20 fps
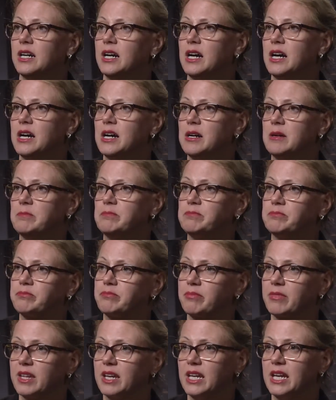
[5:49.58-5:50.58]
Um,
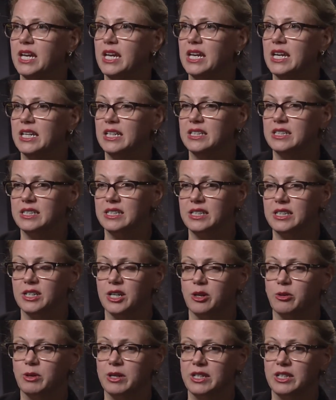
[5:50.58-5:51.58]
and you
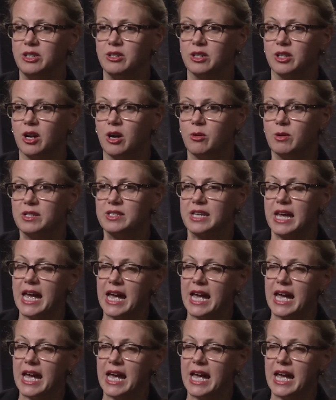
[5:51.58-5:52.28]
know and you can always